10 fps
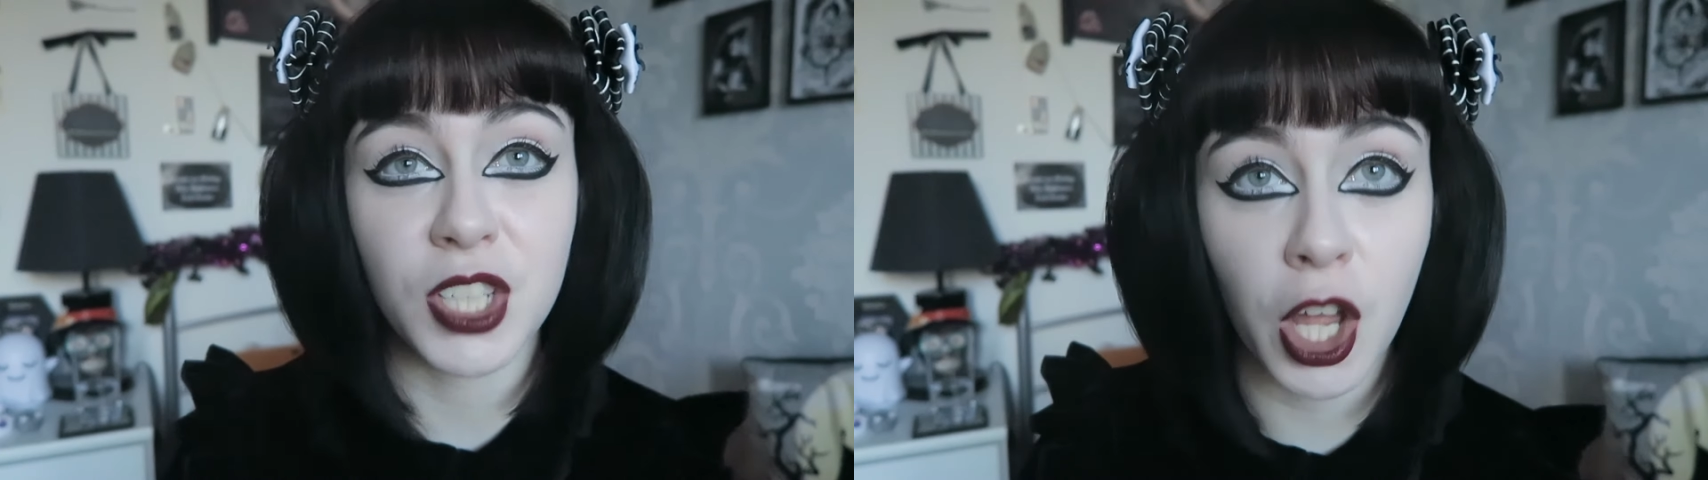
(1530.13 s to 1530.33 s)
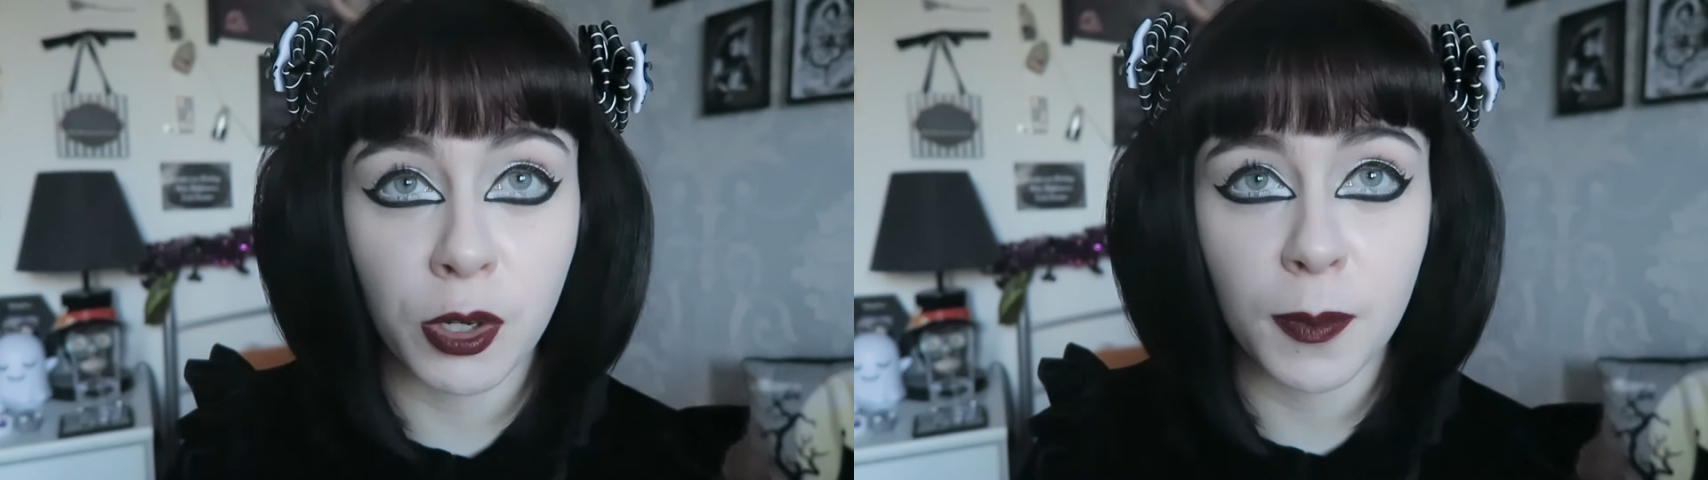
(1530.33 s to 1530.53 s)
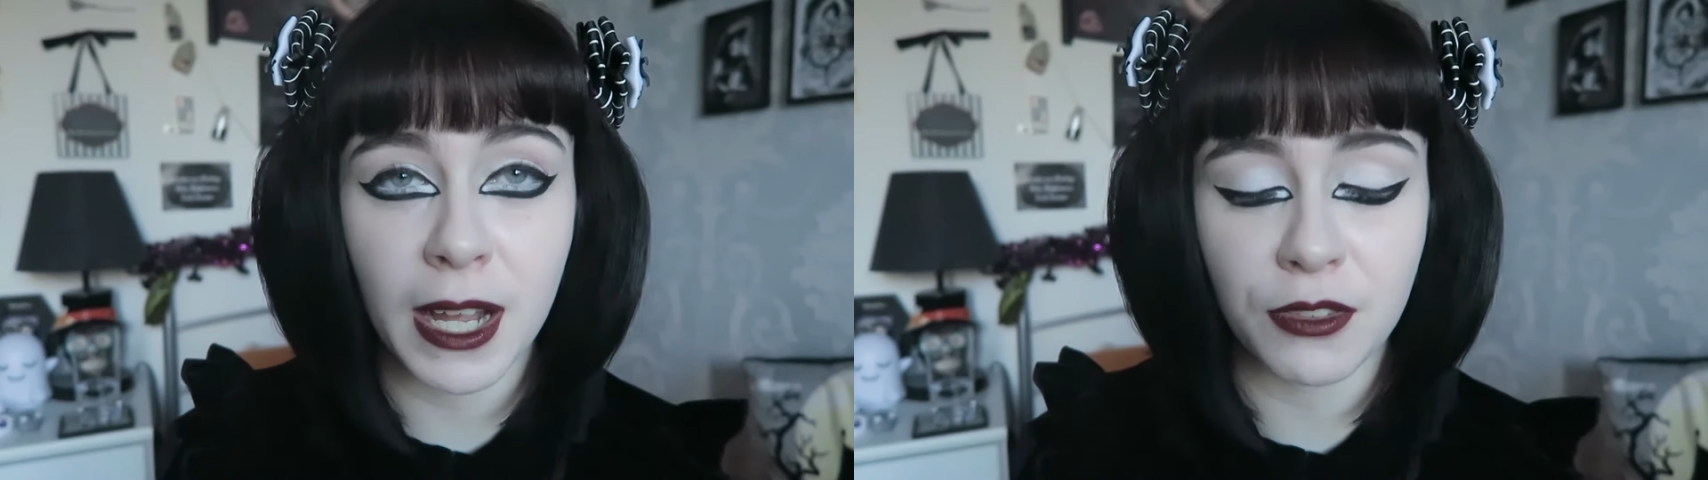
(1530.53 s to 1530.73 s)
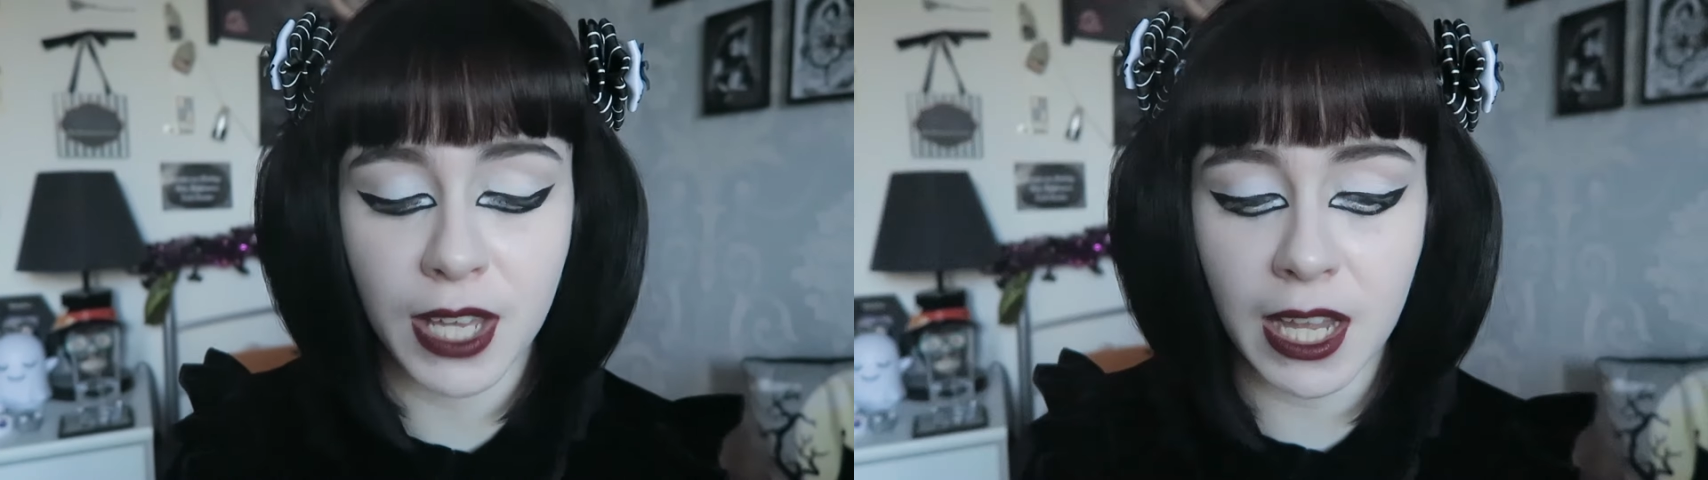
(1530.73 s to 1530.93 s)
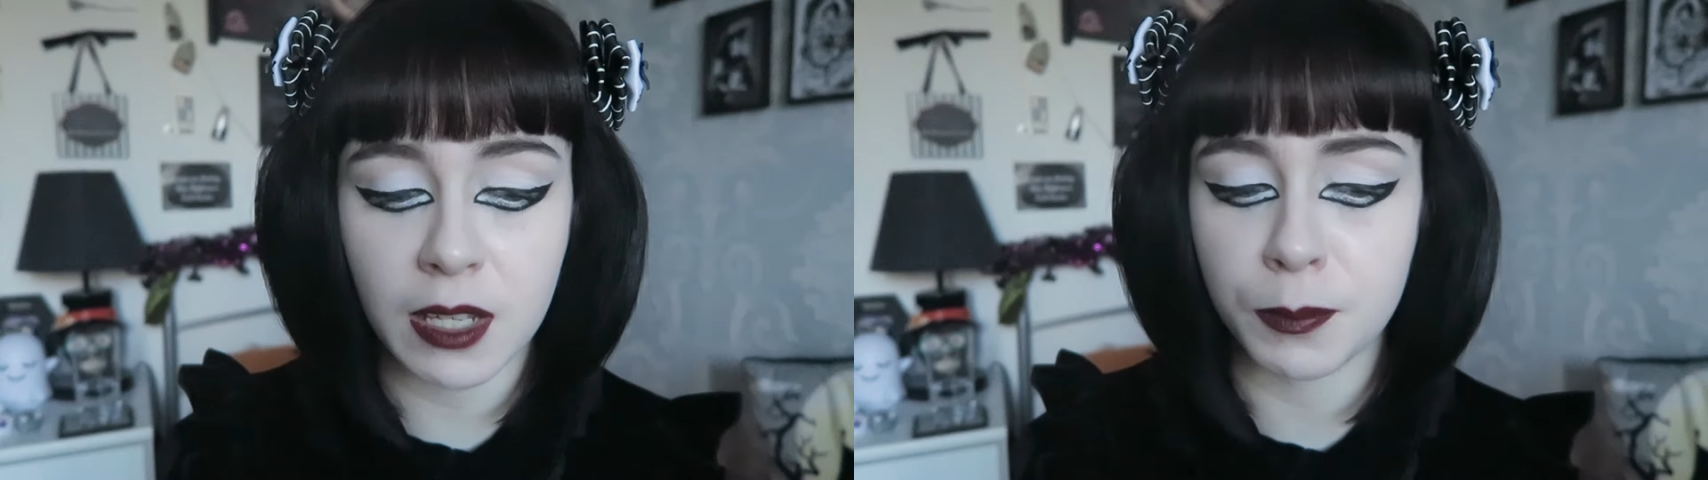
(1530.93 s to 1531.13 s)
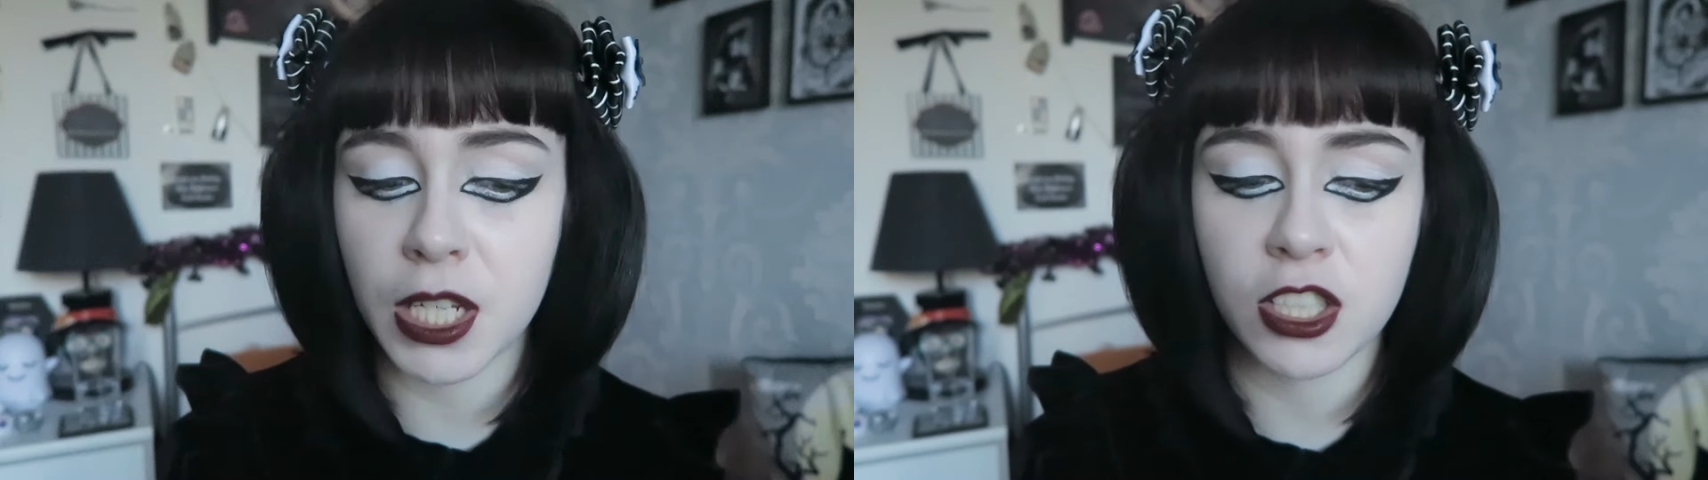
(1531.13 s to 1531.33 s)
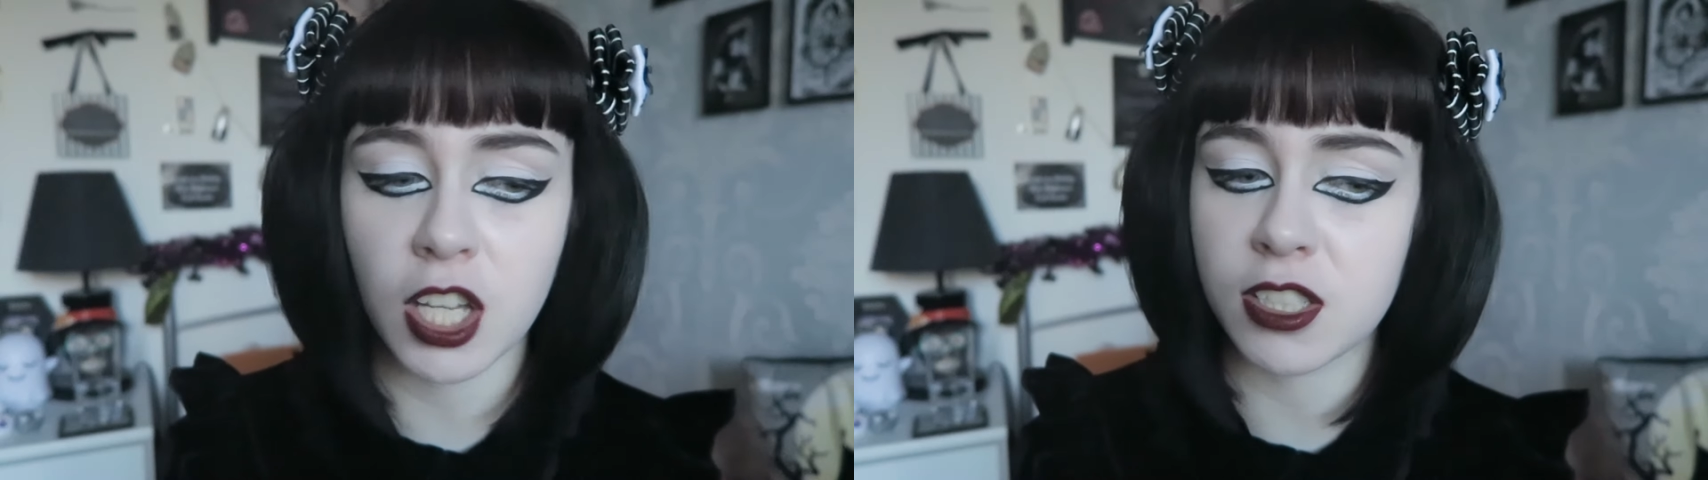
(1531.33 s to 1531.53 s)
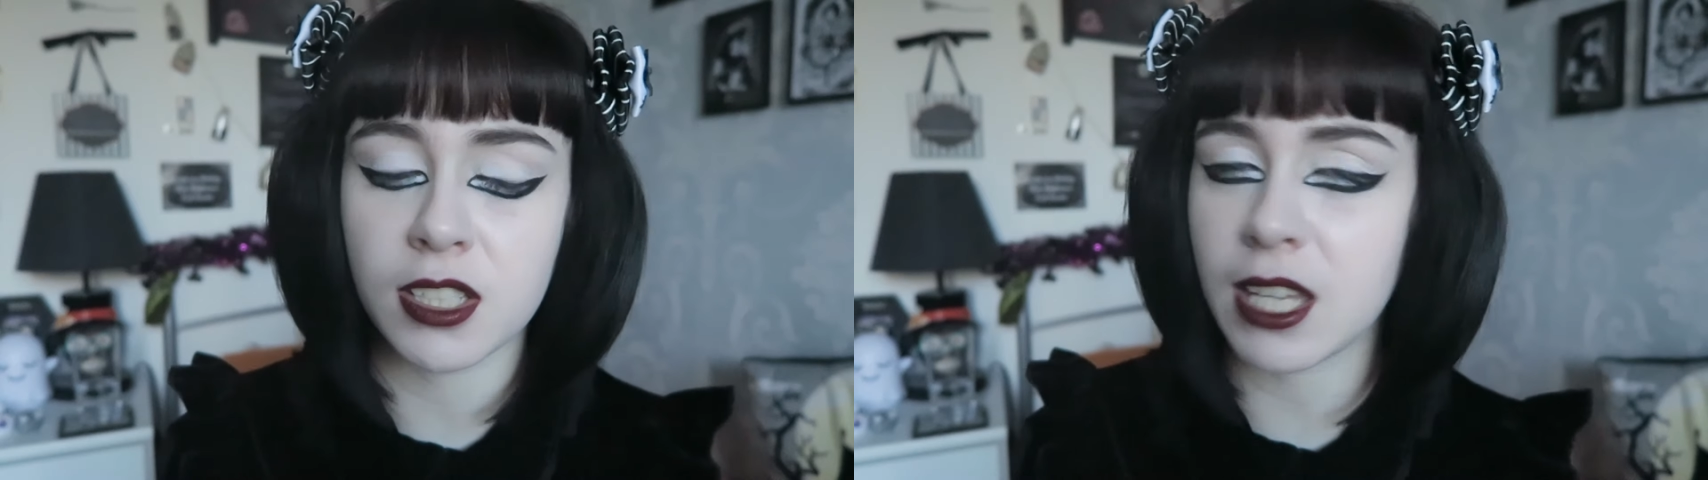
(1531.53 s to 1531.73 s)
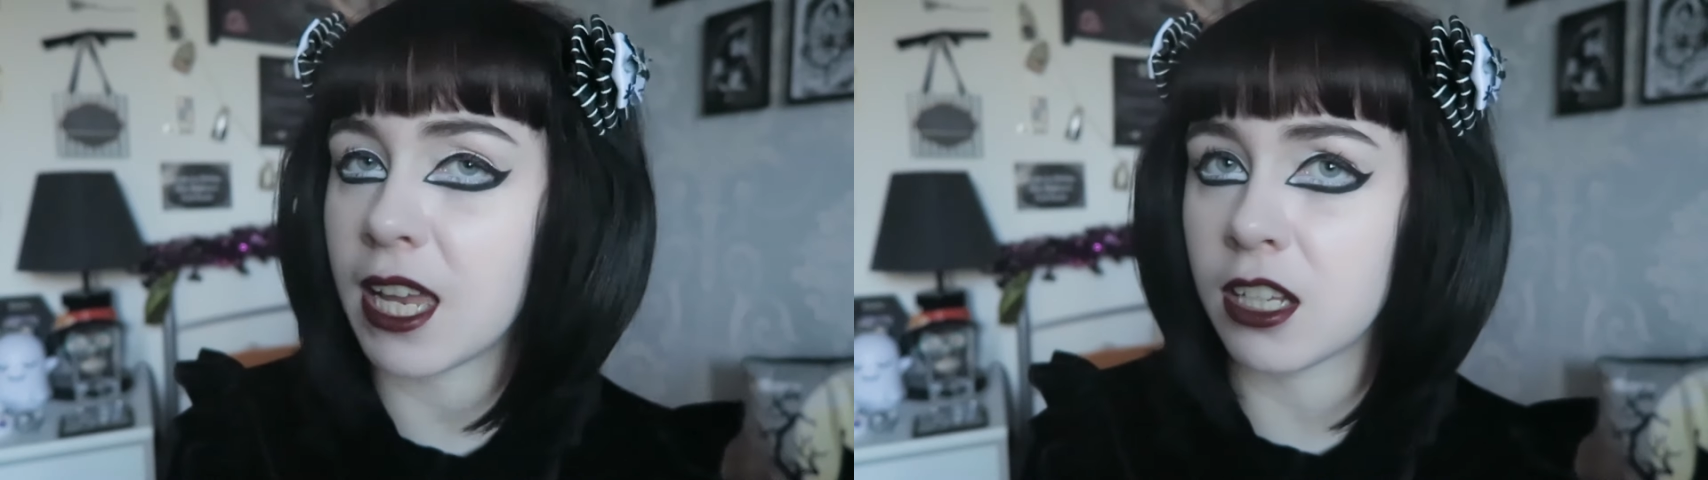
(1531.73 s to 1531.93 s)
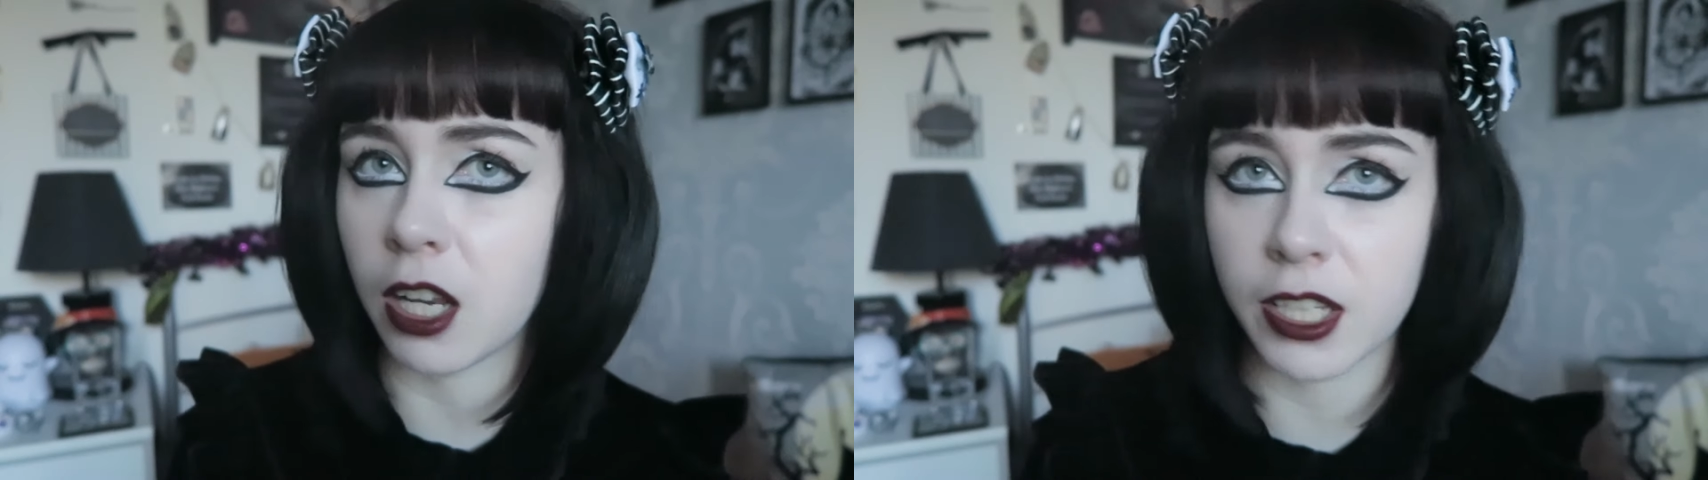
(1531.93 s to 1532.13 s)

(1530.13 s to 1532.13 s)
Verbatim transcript: know about that but it doesn't take